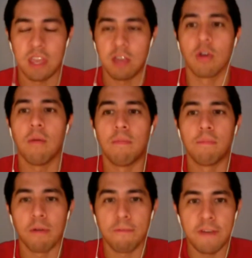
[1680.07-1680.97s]
you're a
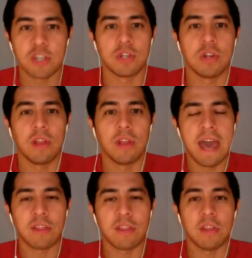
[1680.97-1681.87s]
professional
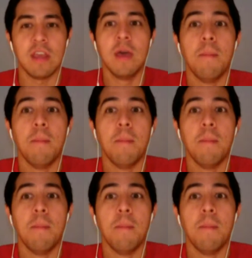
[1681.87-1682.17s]
athlete,